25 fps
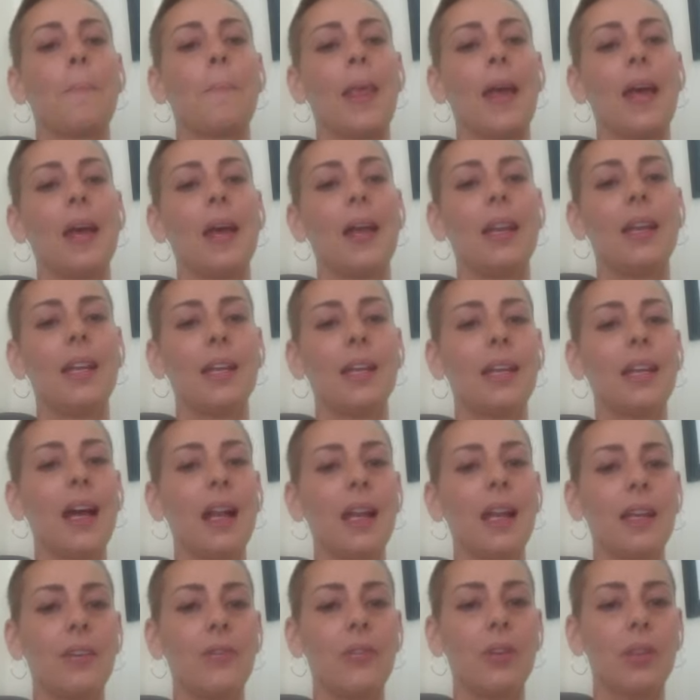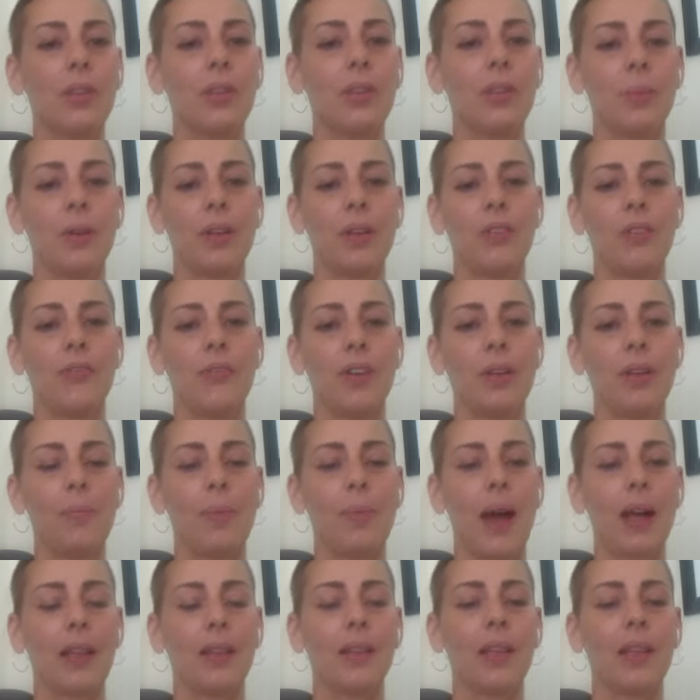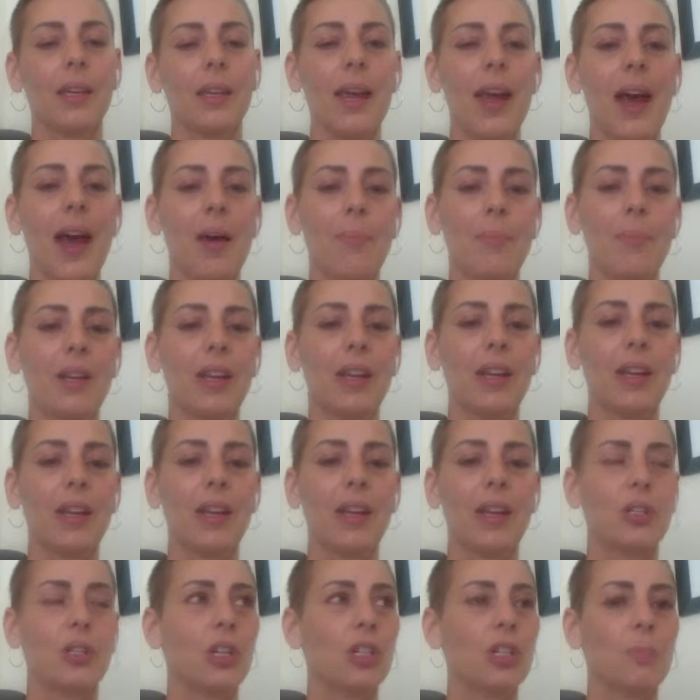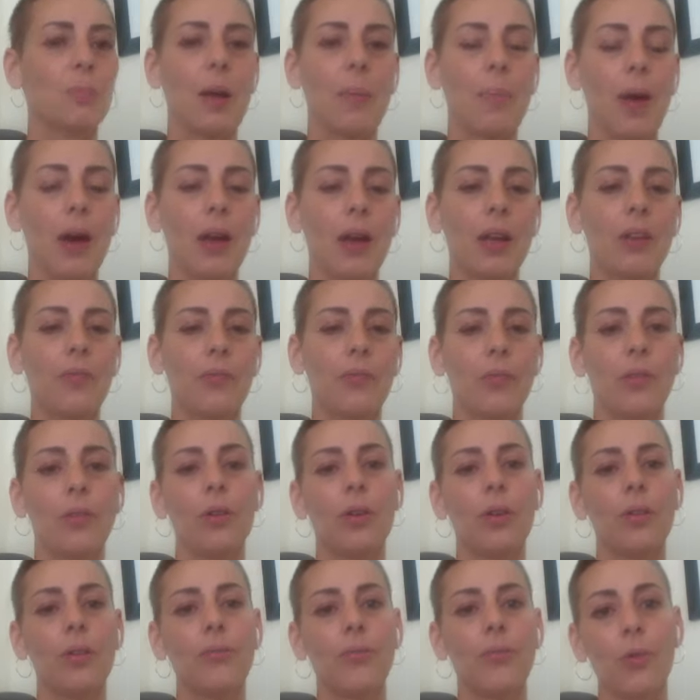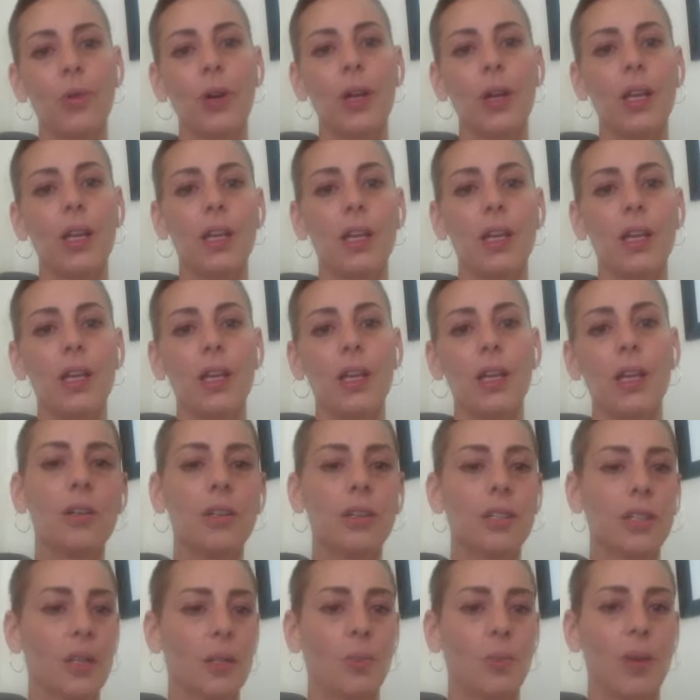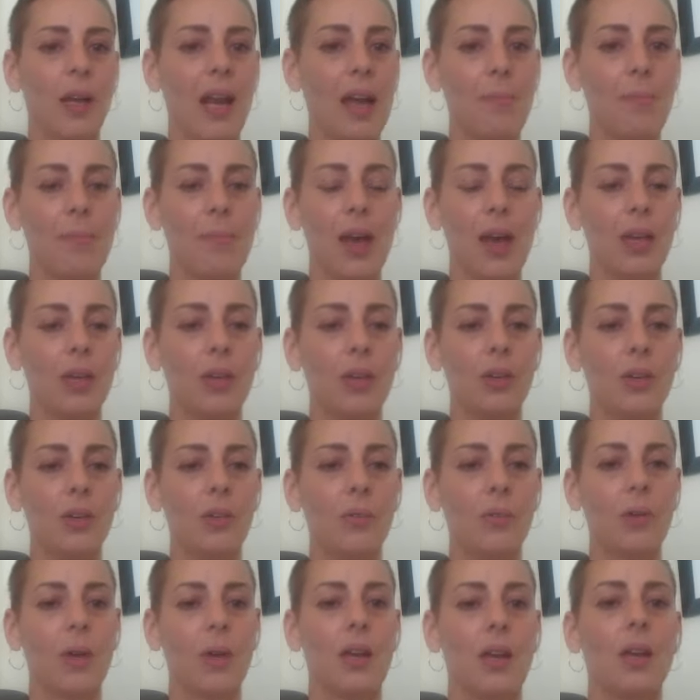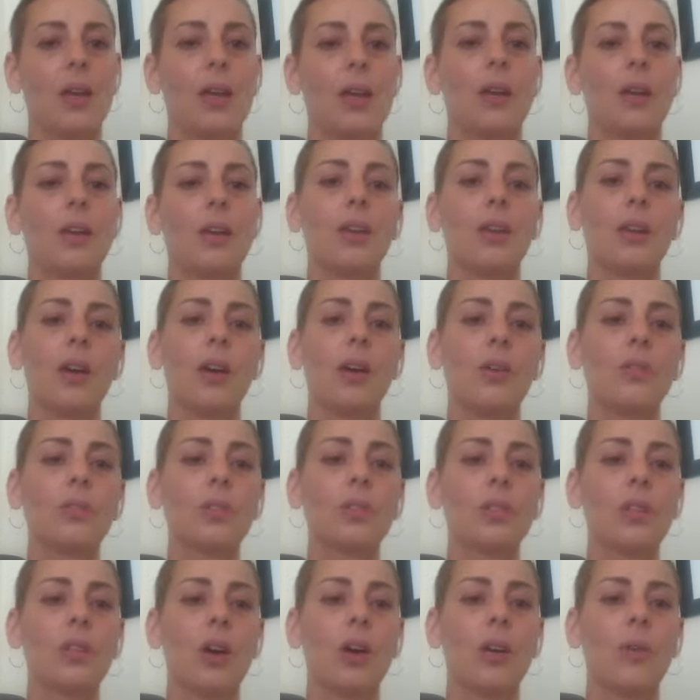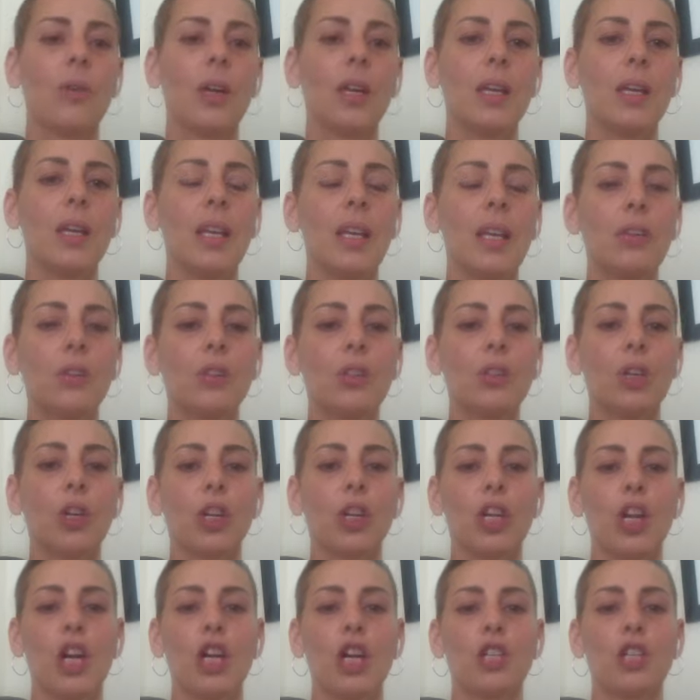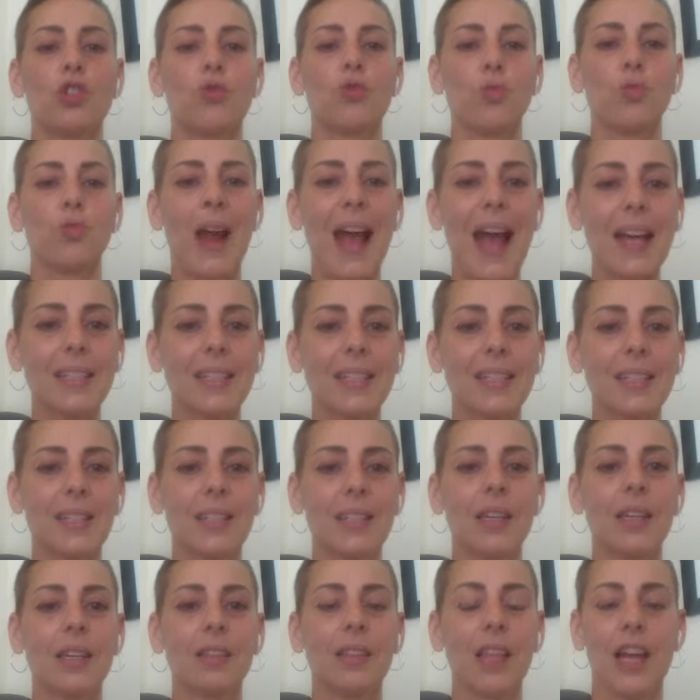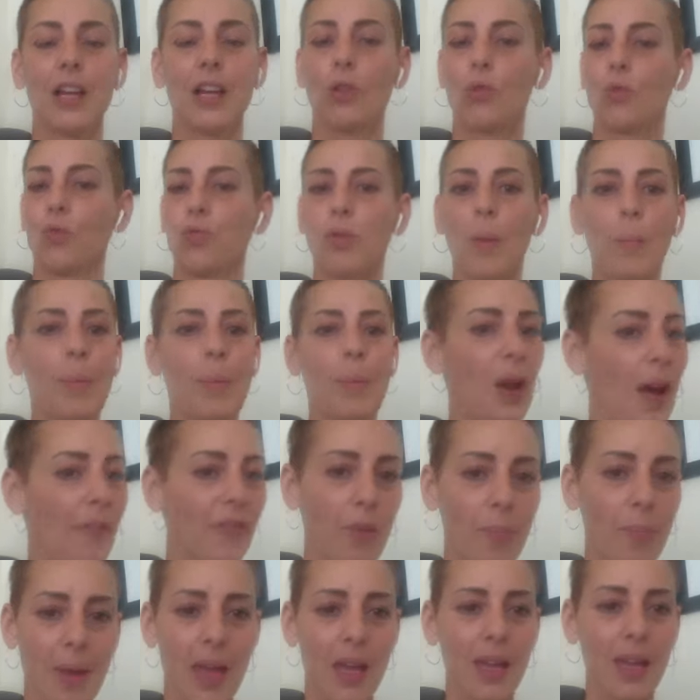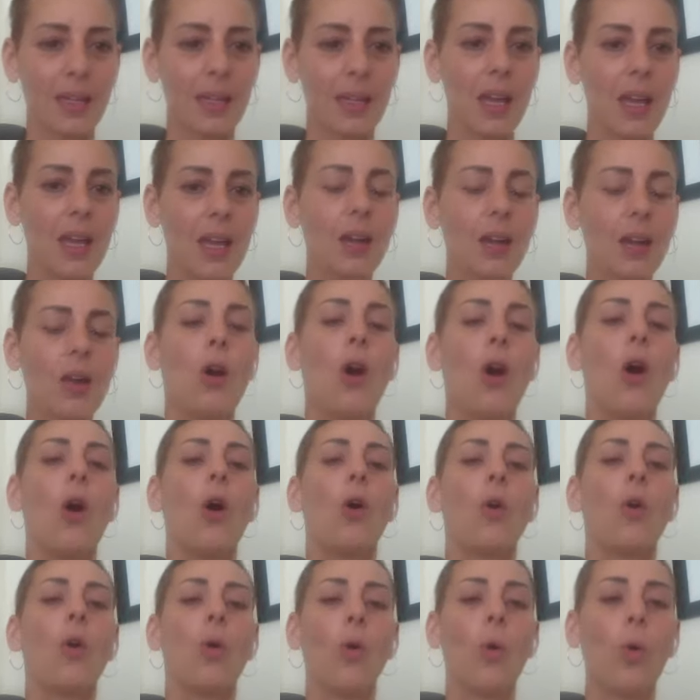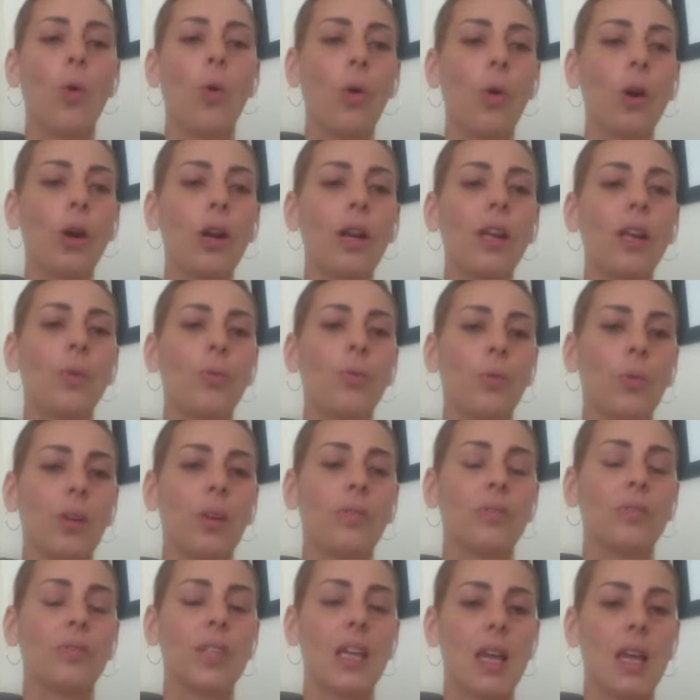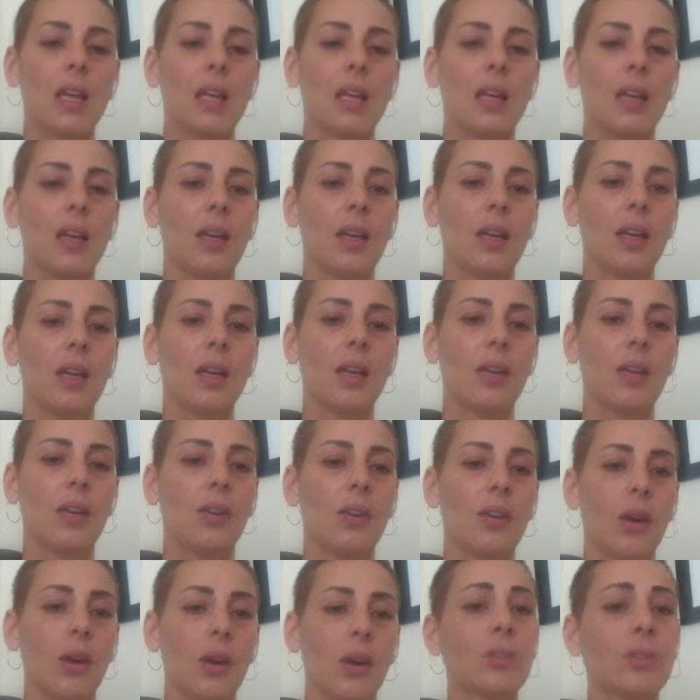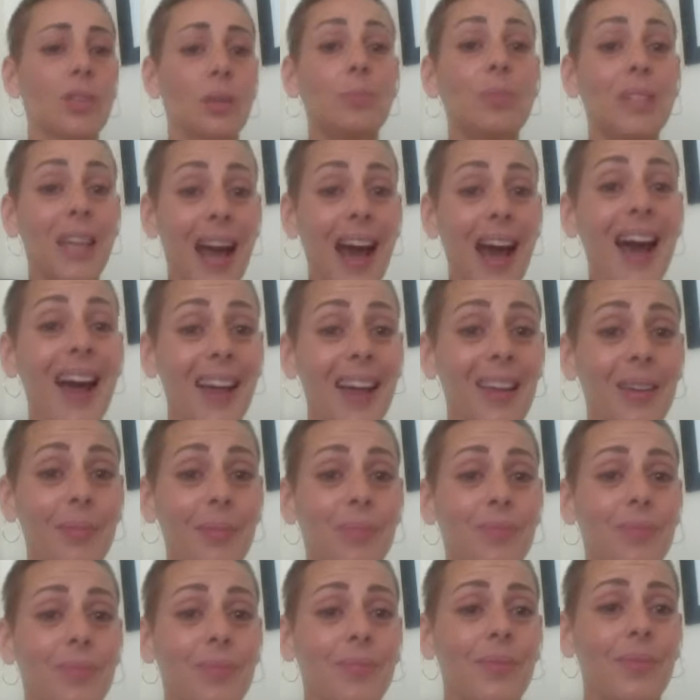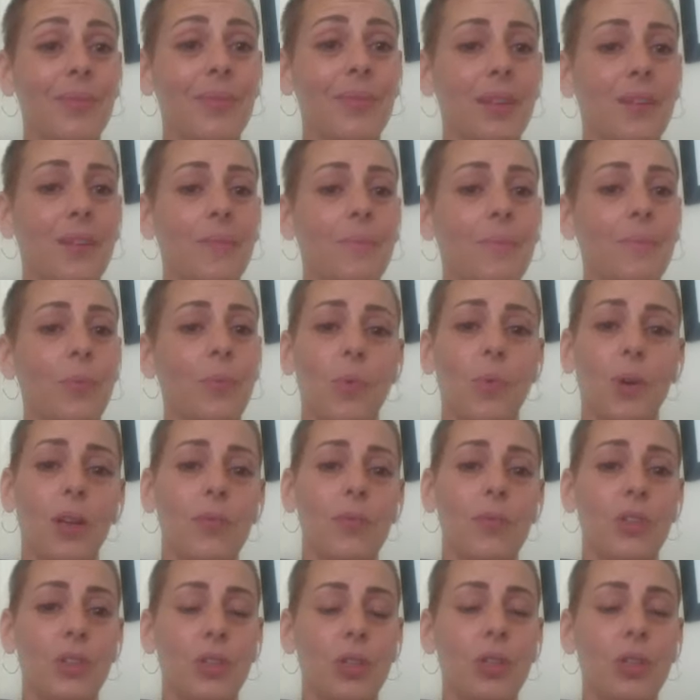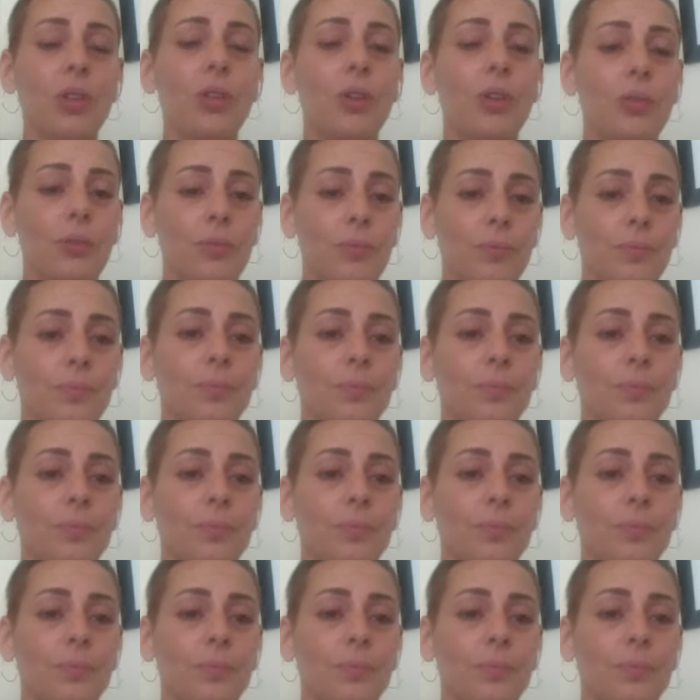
uh, and it kind of give you a little bit of feedback like yeah i mean i've been judging my body for 40 years when i met you you know so it either took a drastic like ripping off the band-aid or it would have taken you know some time one of the two